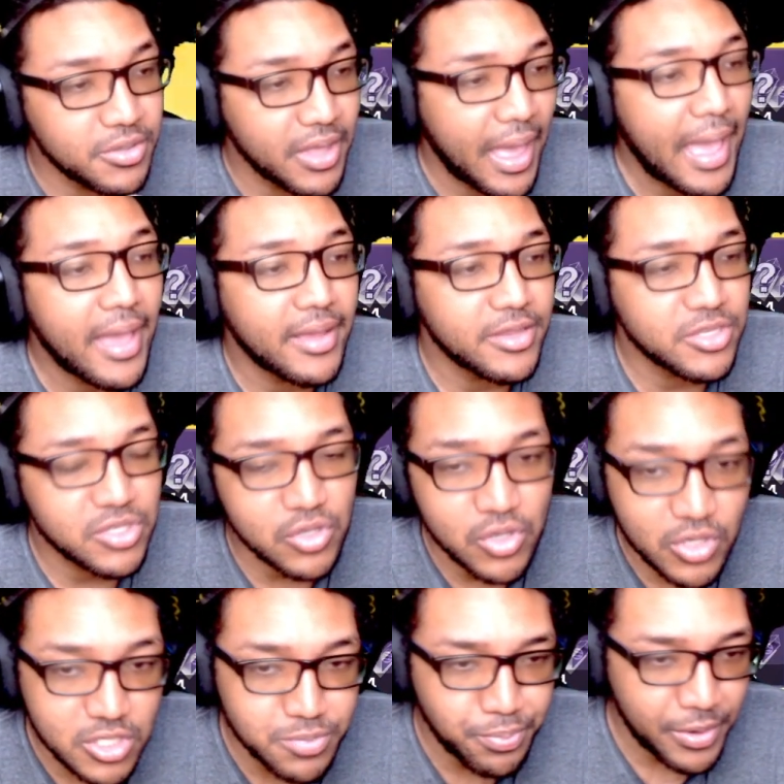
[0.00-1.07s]
that. So you
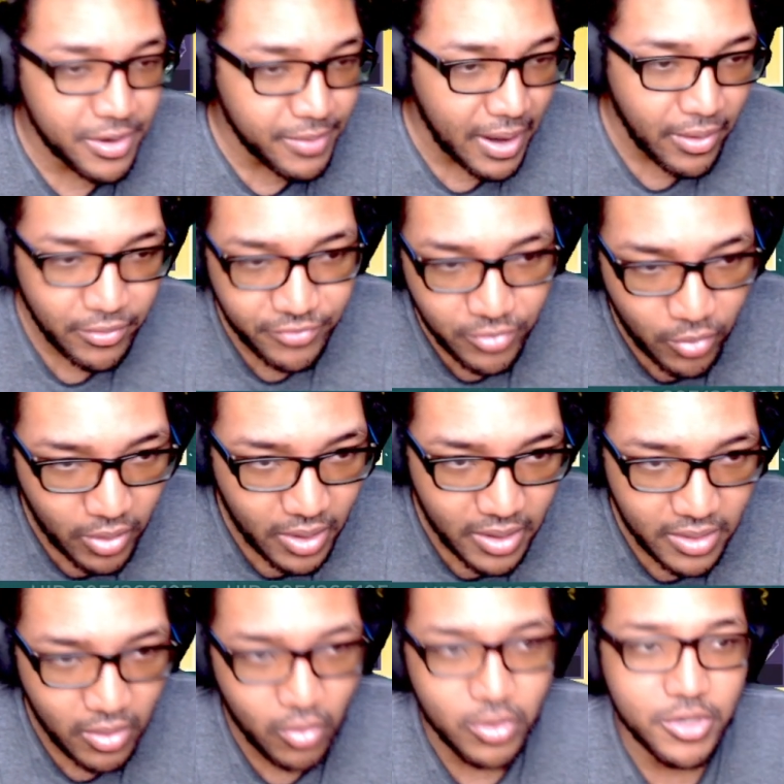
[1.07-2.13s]
could spread it out if you want,
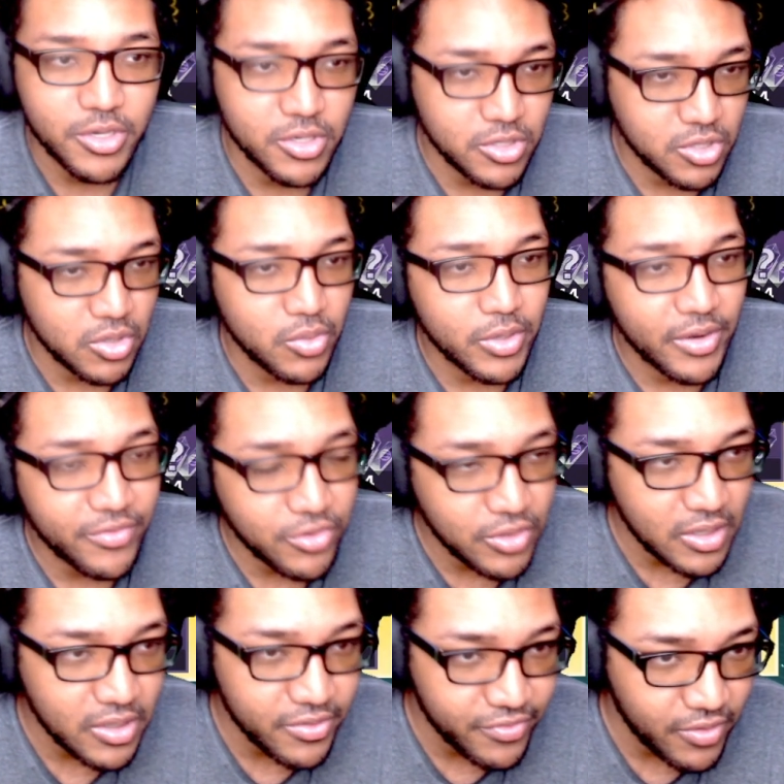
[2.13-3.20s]
or you could do whatever you
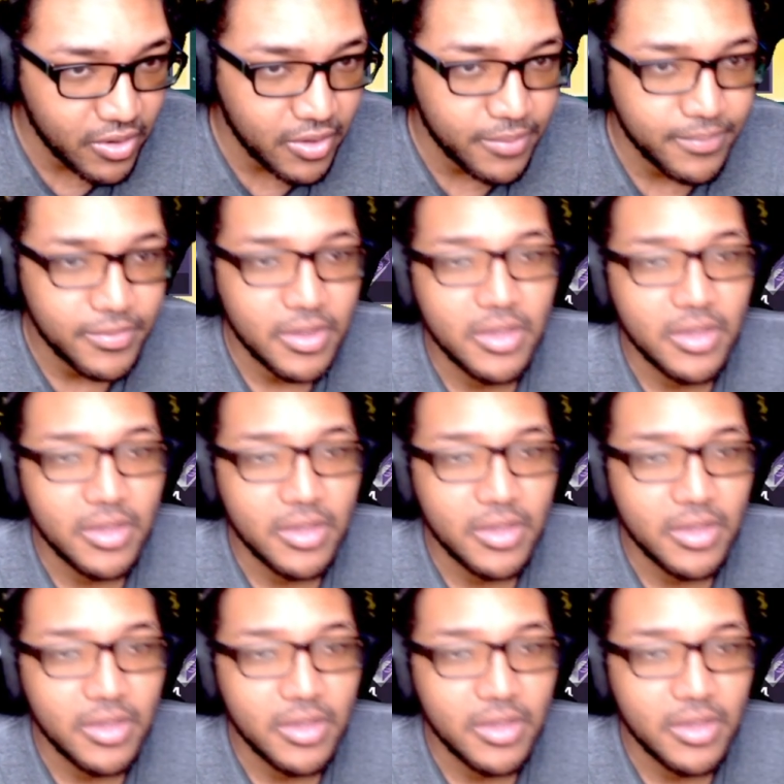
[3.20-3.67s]
need to farm.